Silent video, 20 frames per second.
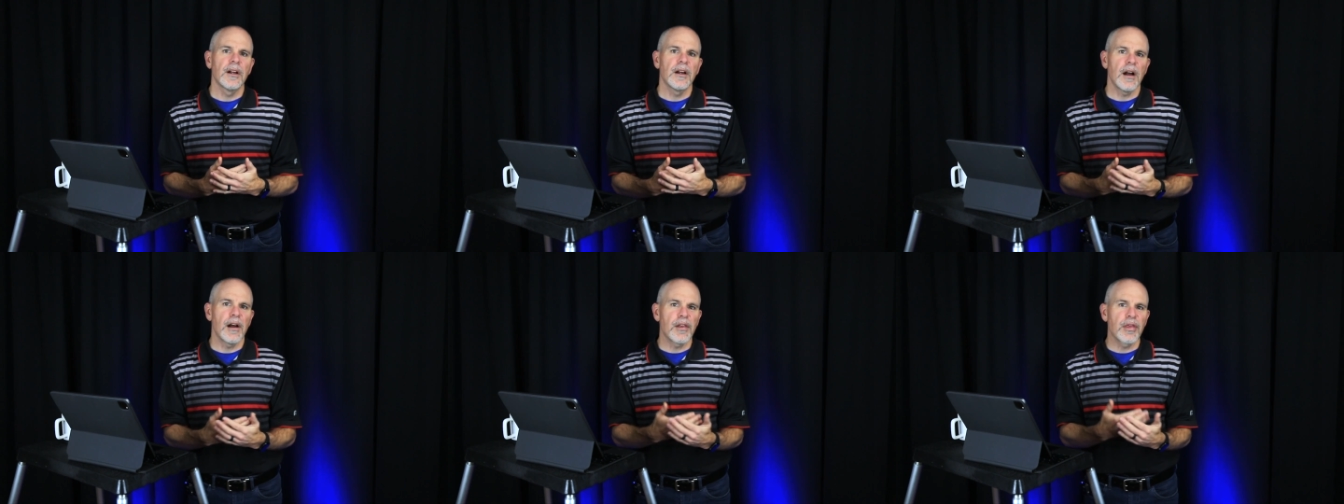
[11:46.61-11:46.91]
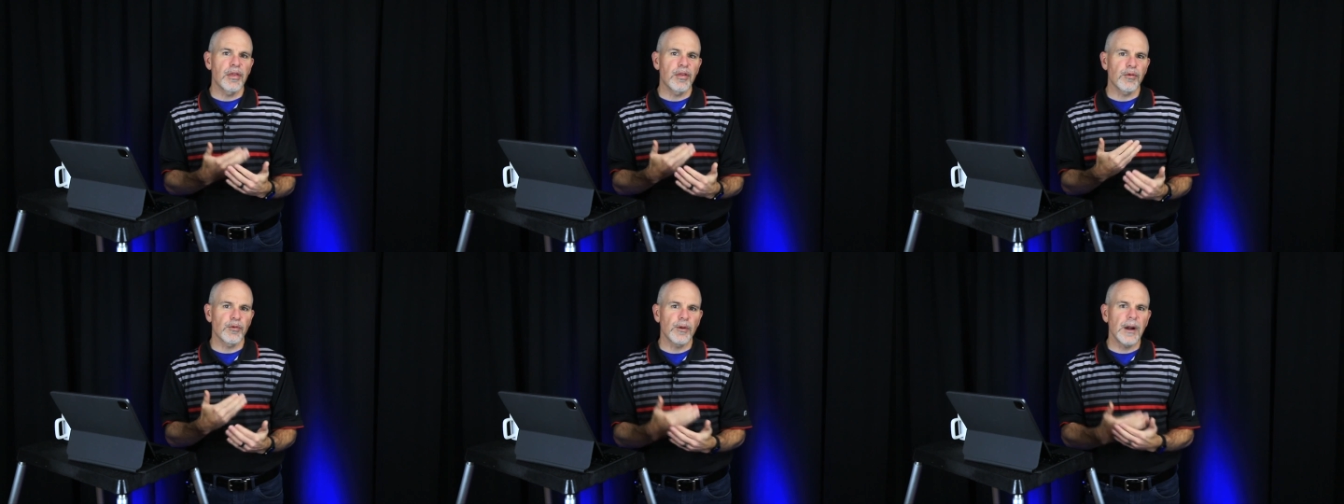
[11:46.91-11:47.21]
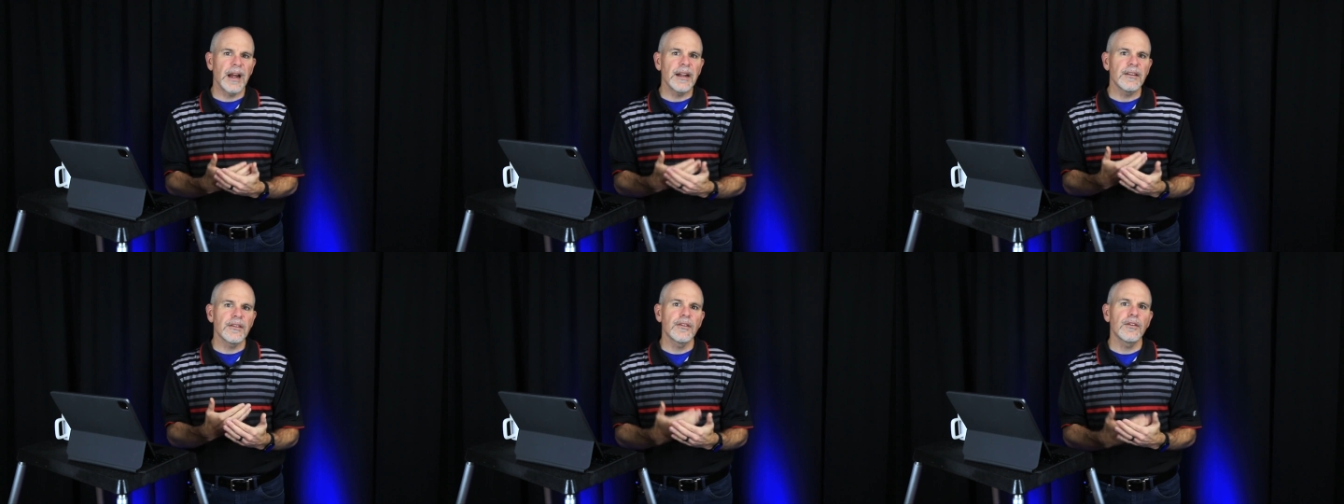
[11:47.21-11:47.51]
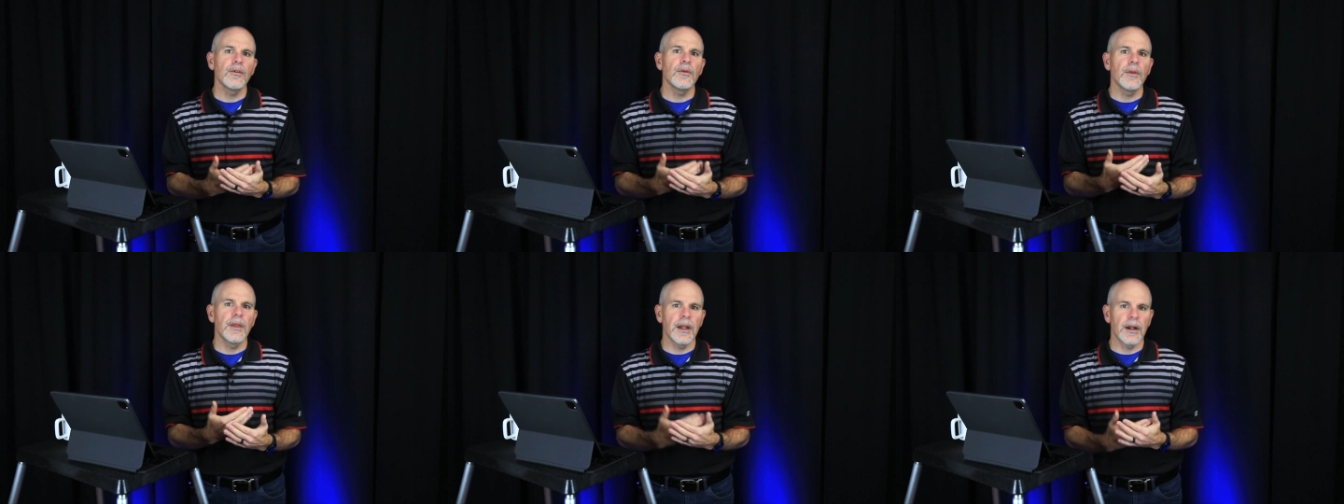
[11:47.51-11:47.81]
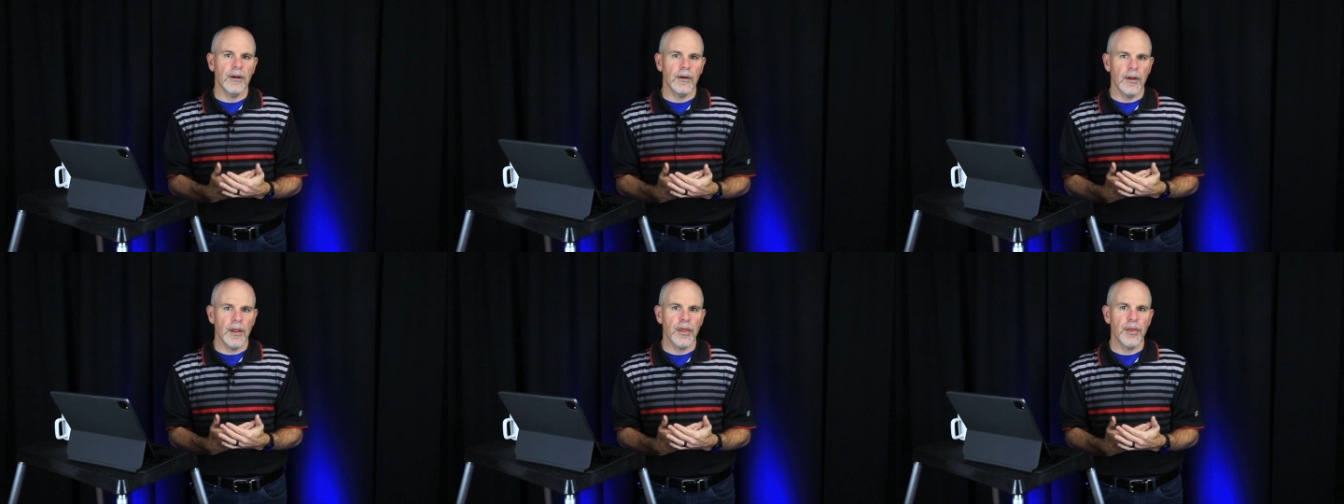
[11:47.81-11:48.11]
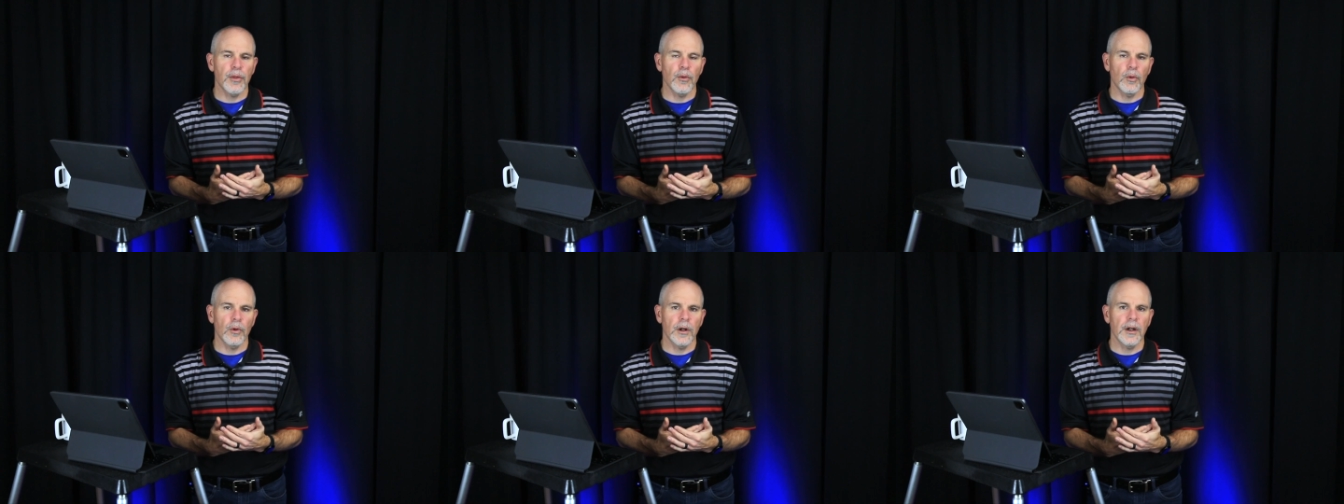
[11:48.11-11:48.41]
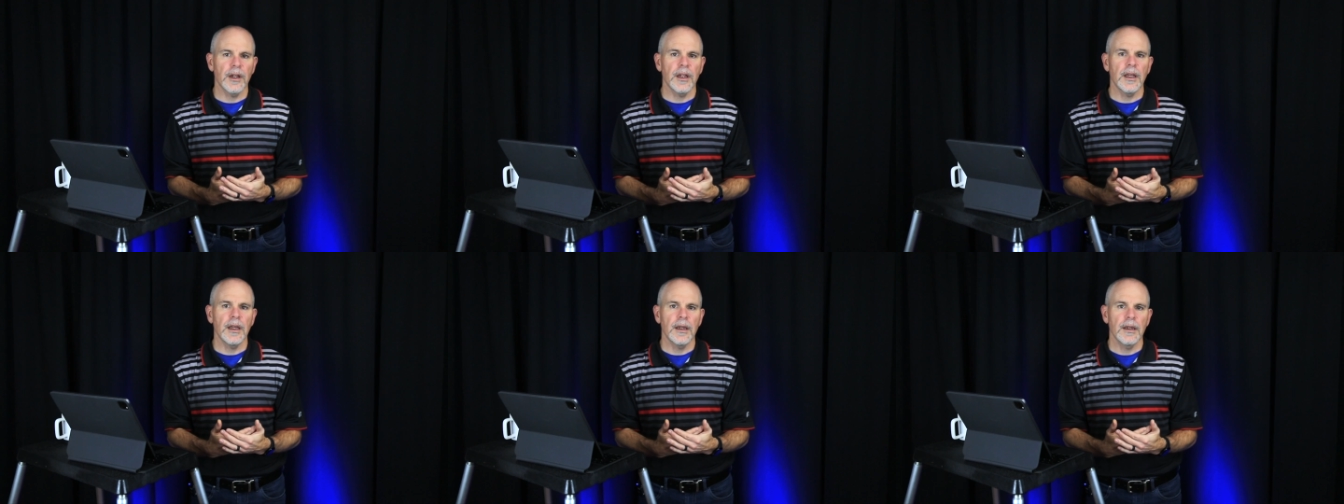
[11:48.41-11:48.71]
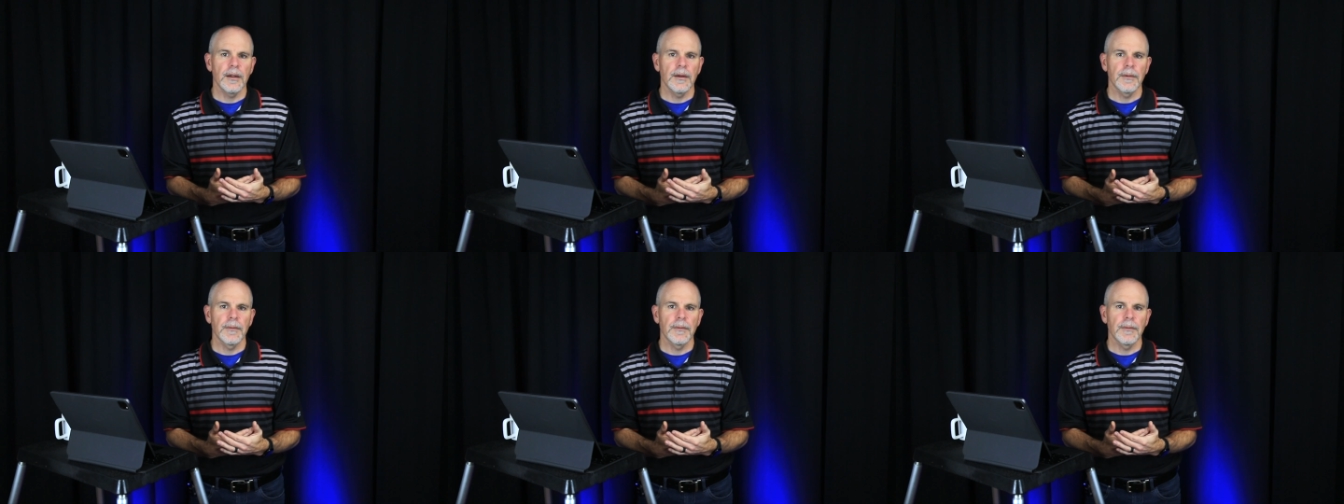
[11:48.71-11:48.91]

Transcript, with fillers: a threat to their authority.